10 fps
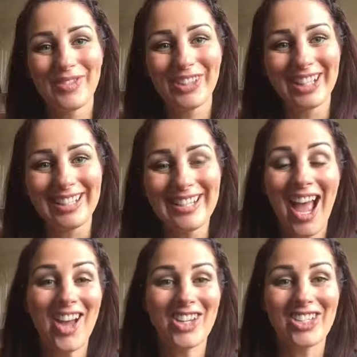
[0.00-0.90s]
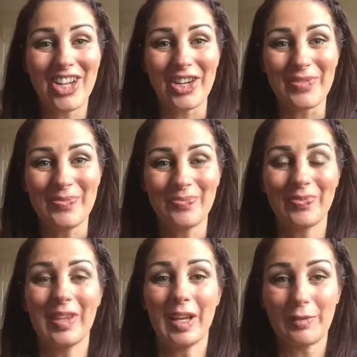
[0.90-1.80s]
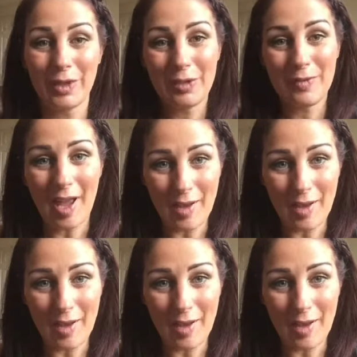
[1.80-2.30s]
Morning. So, if you've